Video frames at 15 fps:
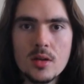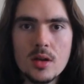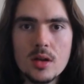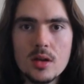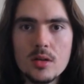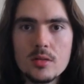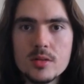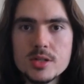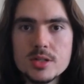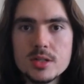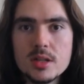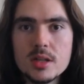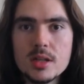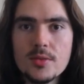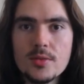
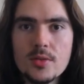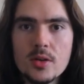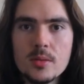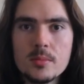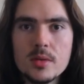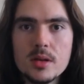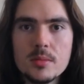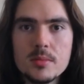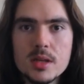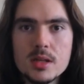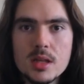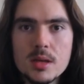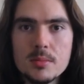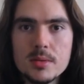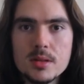originally from
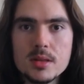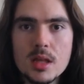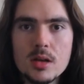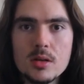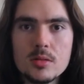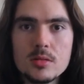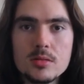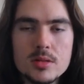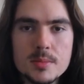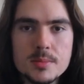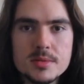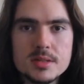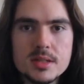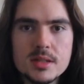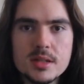Armenia but now
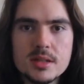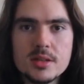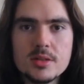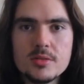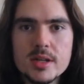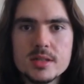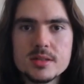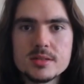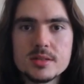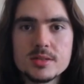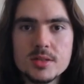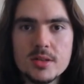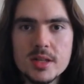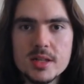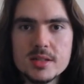representing the US. So
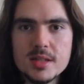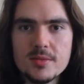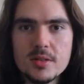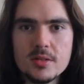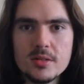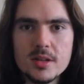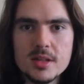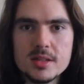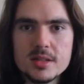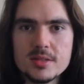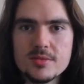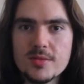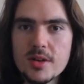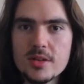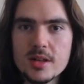let's have a look at this
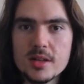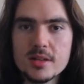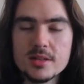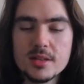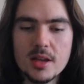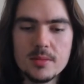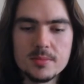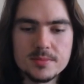very nice game.